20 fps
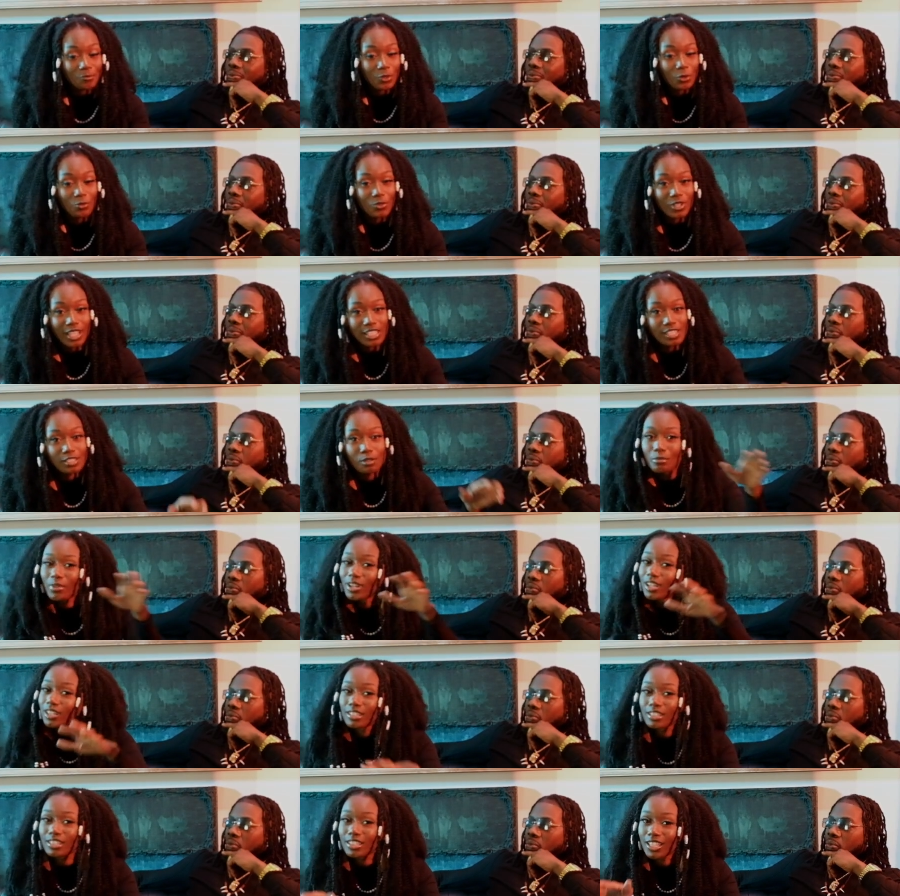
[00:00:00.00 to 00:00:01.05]
Speaker 1: we got some
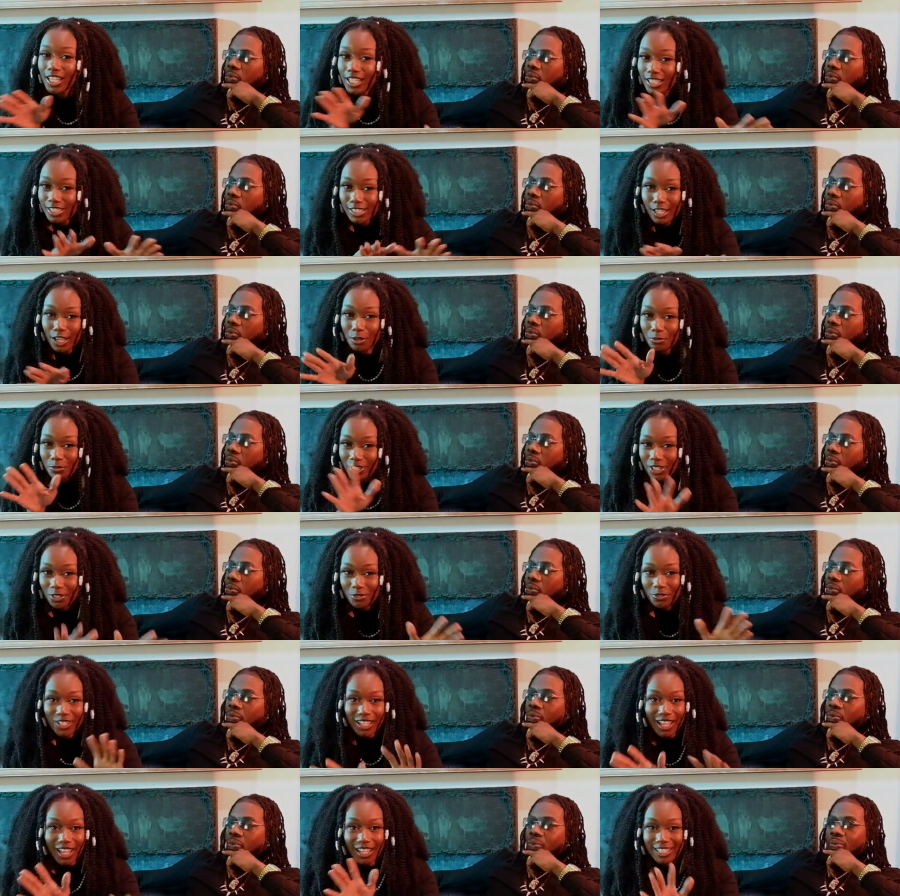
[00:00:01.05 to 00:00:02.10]
other things coming and we
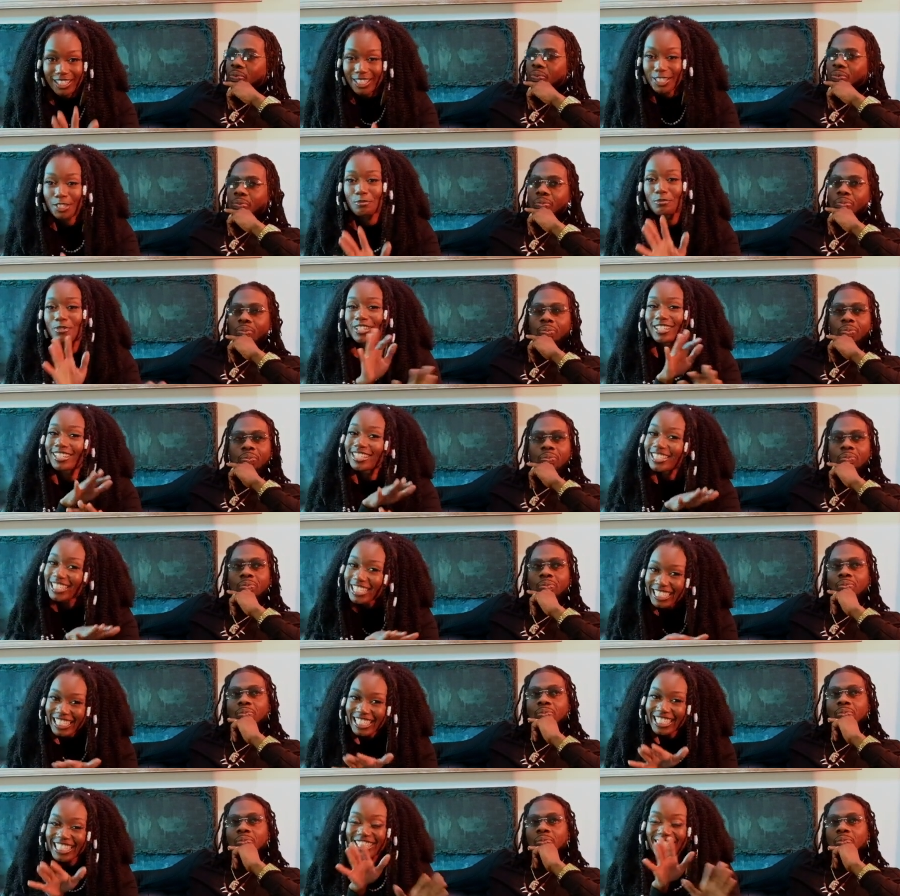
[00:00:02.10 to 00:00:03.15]
got to keep it
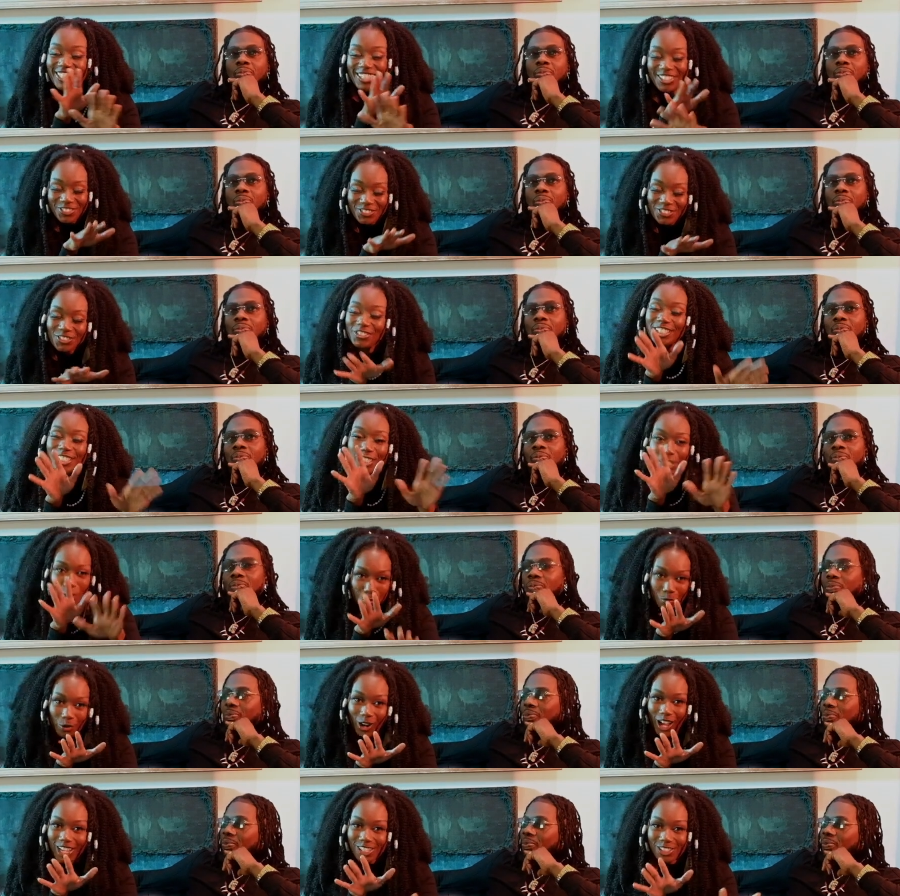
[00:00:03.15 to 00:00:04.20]
we want to
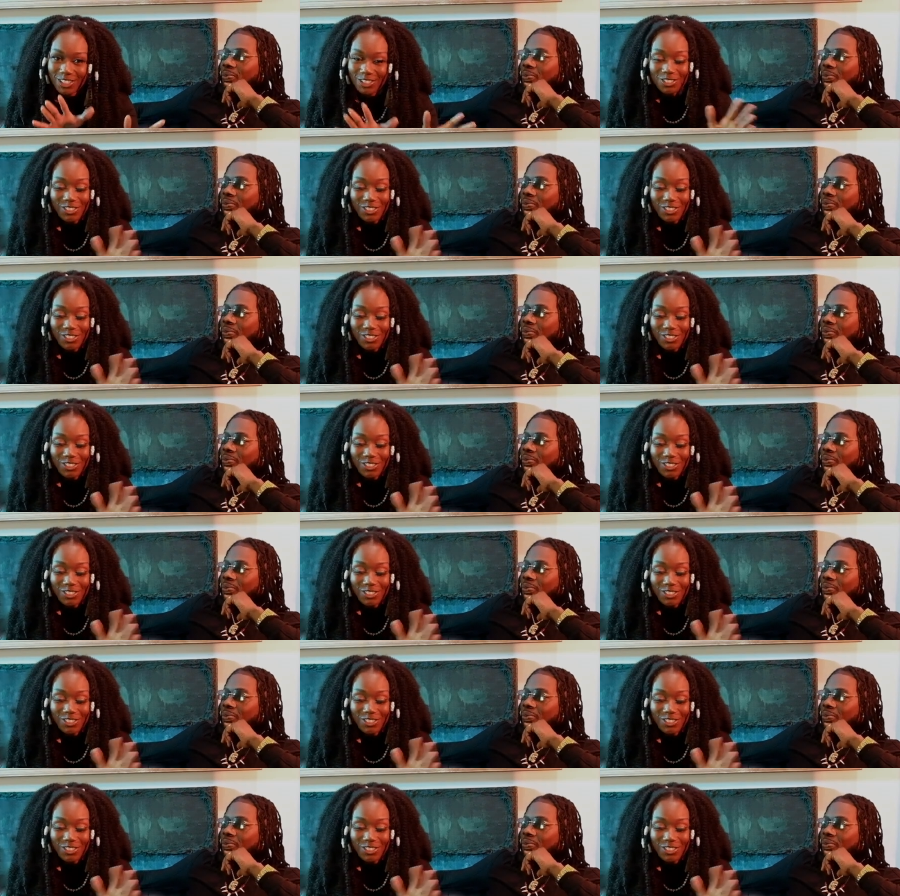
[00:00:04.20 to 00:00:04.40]
surprise you,